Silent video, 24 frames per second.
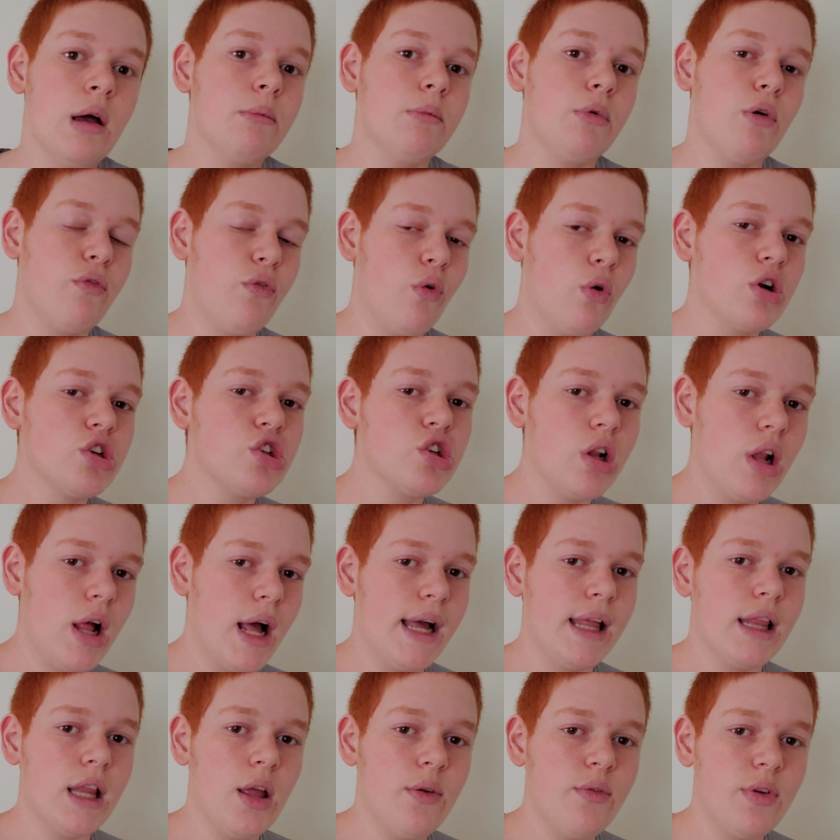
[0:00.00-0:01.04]
before
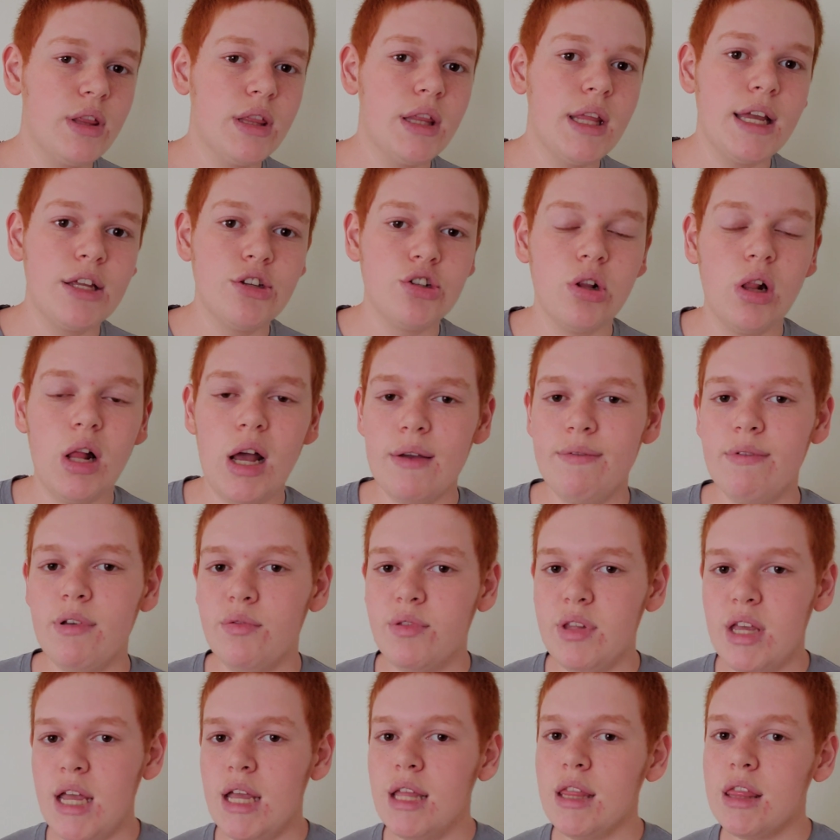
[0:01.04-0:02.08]
July 11th and July
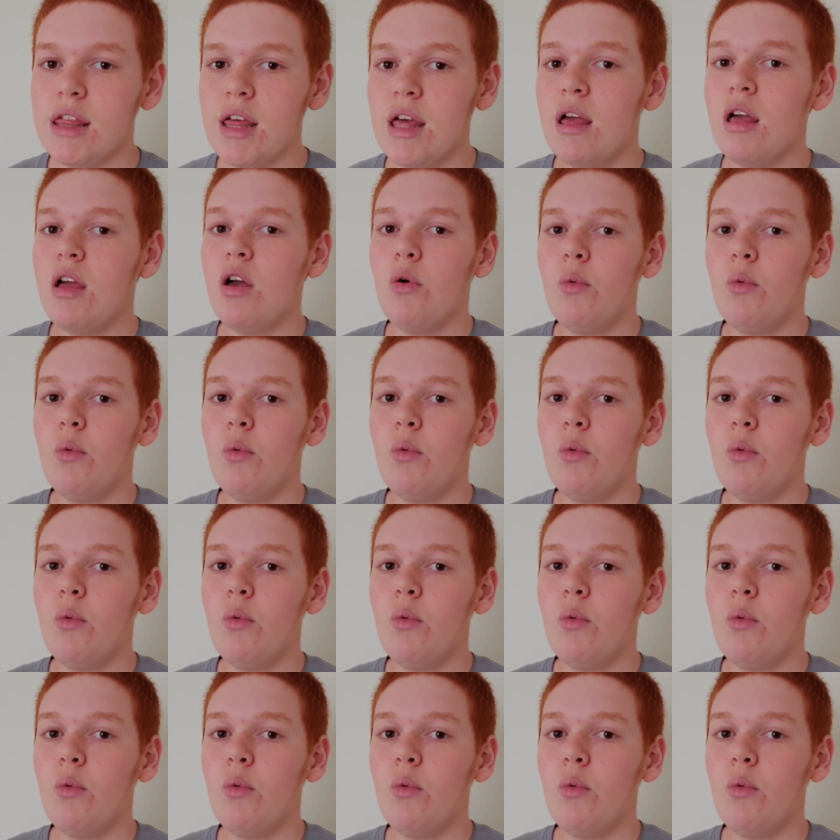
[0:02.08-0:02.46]
15th.